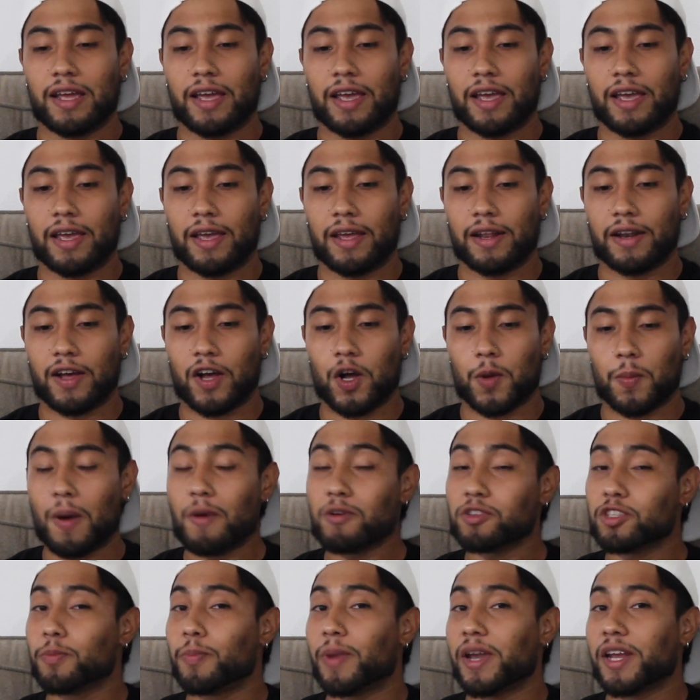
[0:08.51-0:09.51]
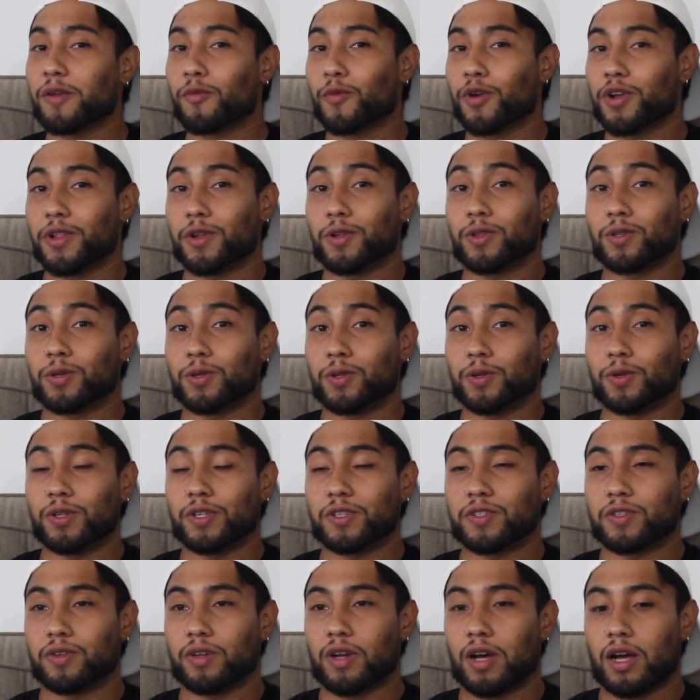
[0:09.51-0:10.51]
And I was debating whether to do
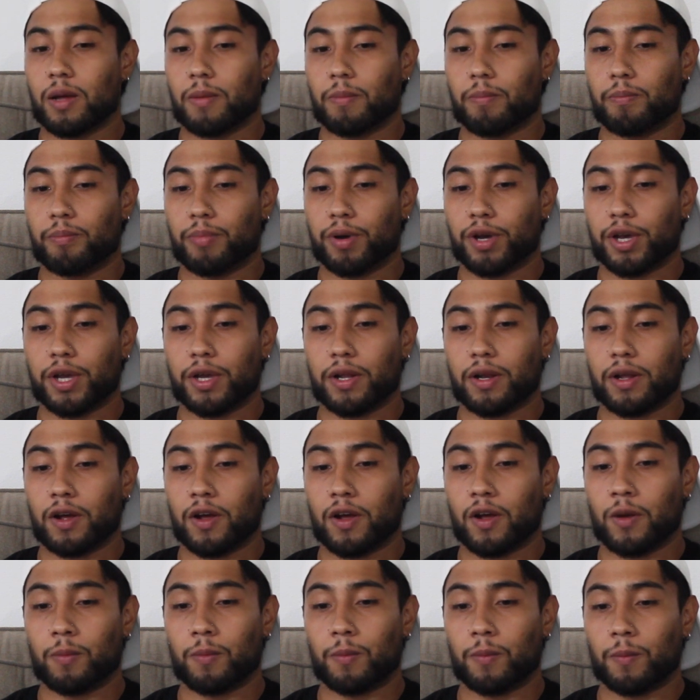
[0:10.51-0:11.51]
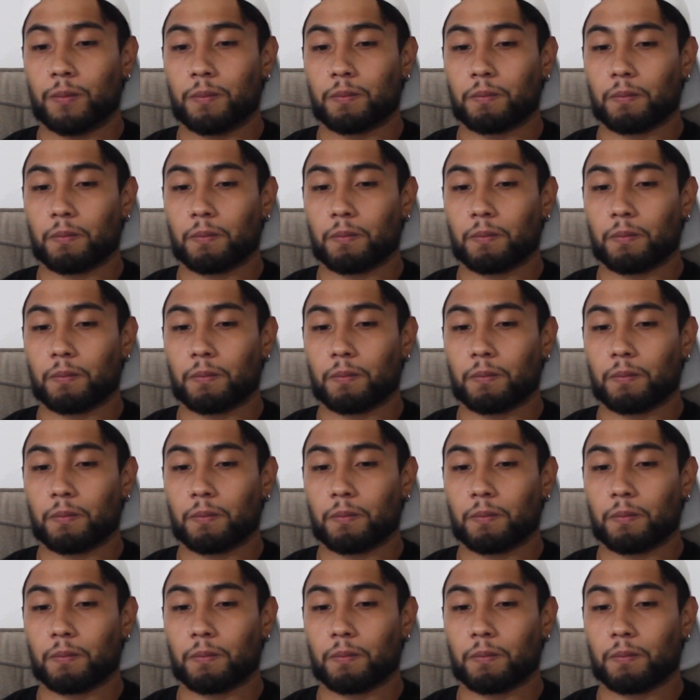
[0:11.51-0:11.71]
this or not, but I